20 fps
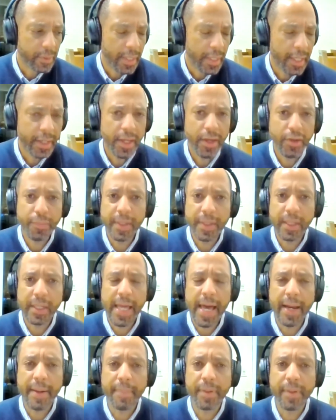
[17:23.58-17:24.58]
it gives me a
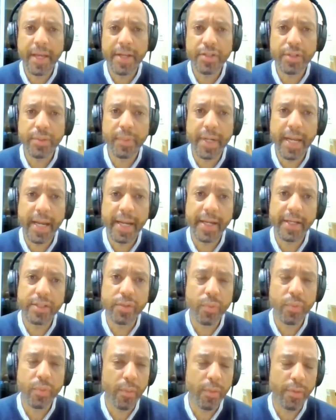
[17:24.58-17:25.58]
lot of pleasure when I get
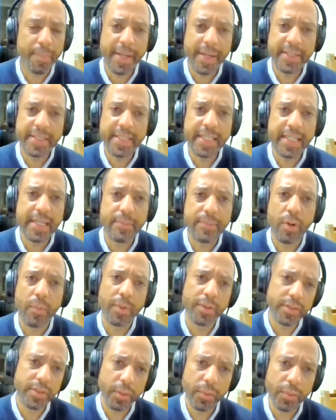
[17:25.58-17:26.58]
to work with my team or
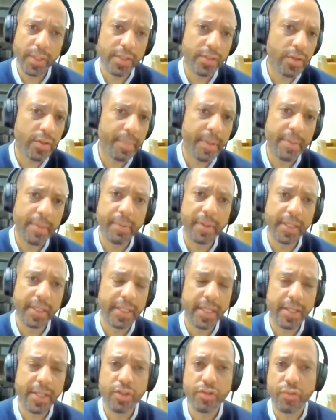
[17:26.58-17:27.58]
with students or people in
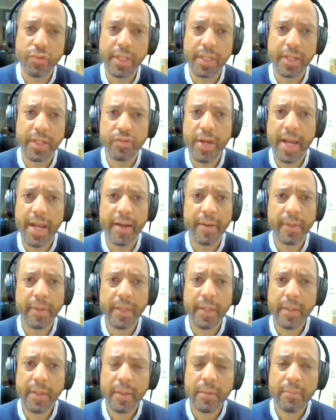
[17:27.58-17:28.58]
the industry to try to
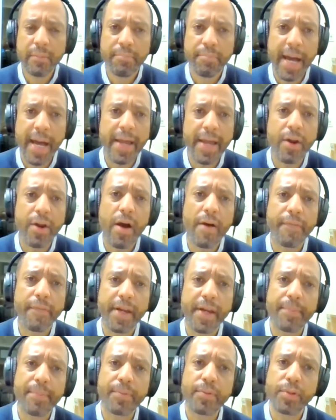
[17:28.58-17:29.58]
bite off
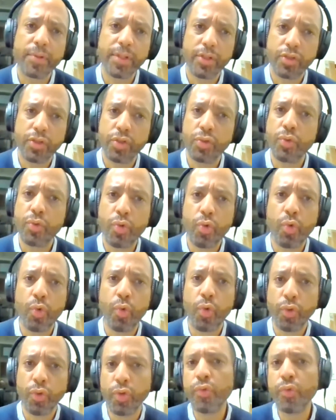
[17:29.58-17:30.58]
an opportunity to do
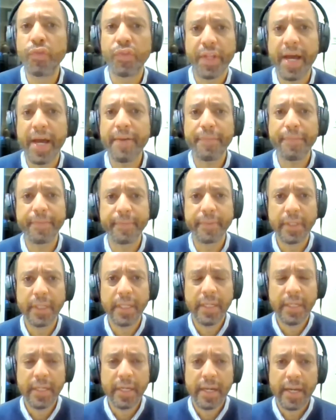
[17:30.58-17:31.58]
cool new stuff.
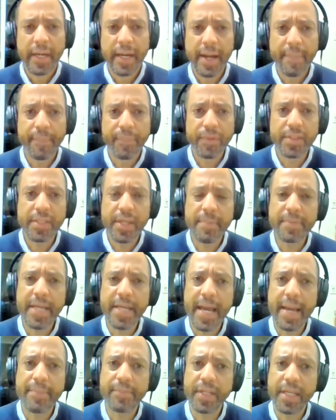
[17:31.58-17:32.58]

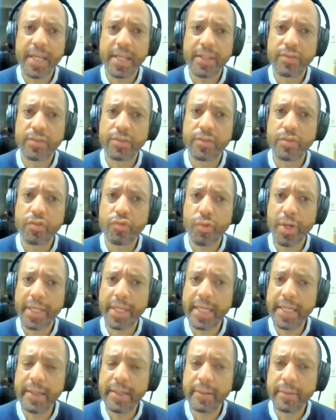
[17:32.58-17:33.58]
Sometimes it's
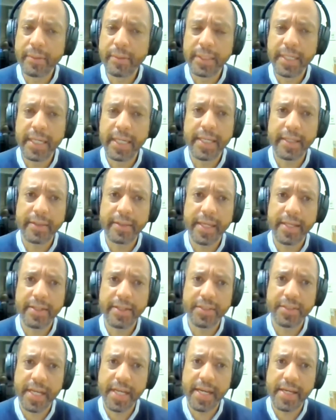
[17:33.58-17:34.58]
tricky getting
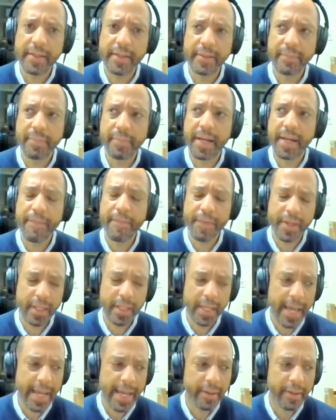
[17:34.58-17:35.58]
things done, but I feel
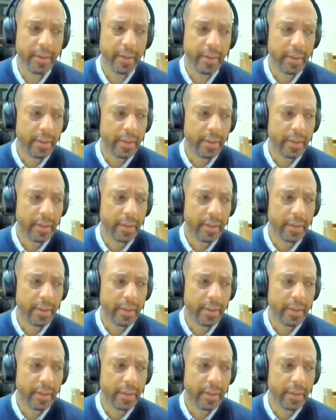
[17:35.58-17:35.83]
like